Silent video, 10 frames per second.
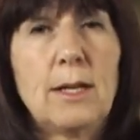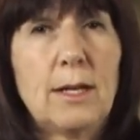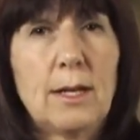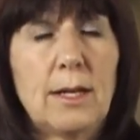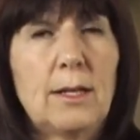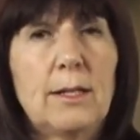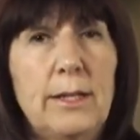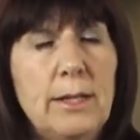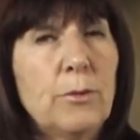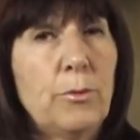
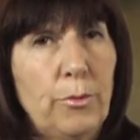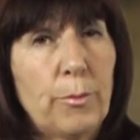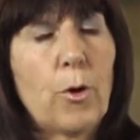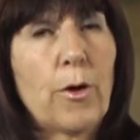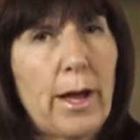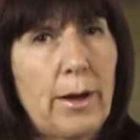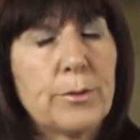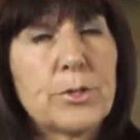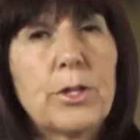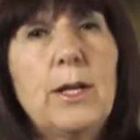in the womb or
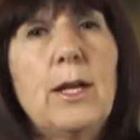out.